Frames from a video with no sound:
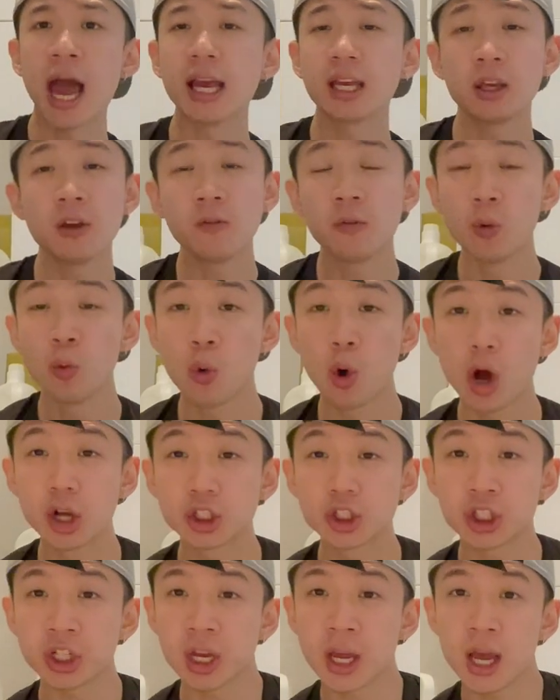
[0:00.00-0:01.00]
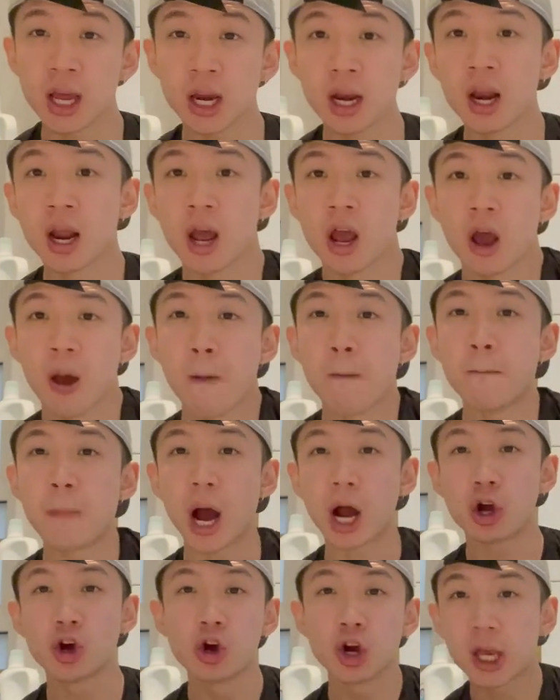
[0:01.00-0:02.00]
you for watching
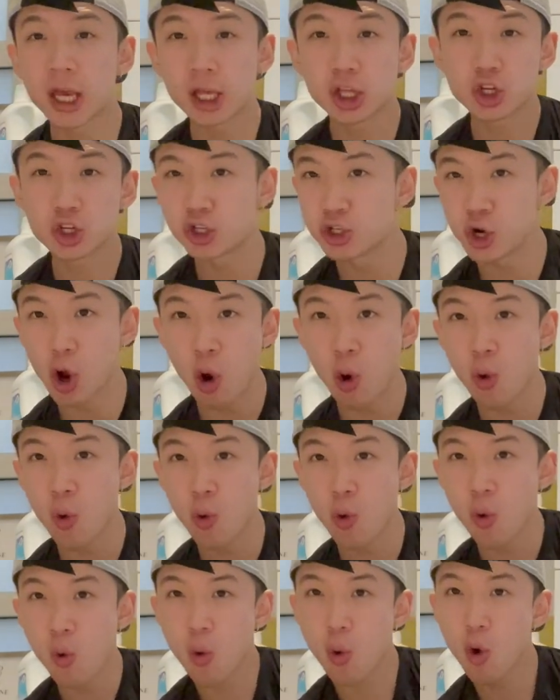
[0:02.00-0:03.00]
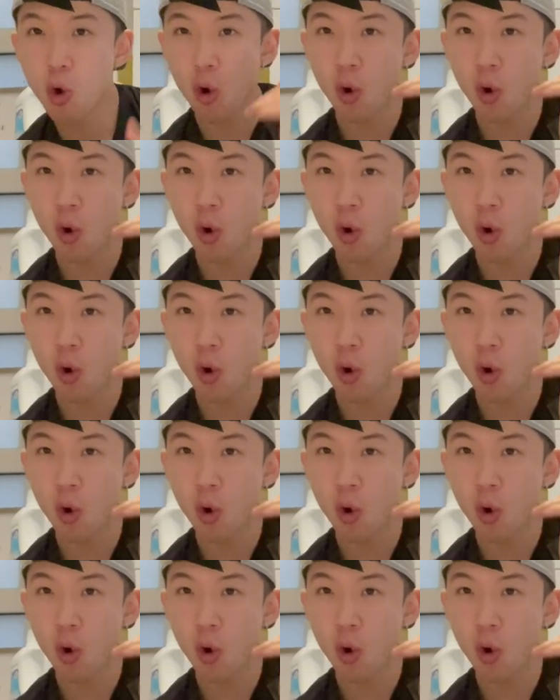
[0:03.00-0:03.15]
my cooking show.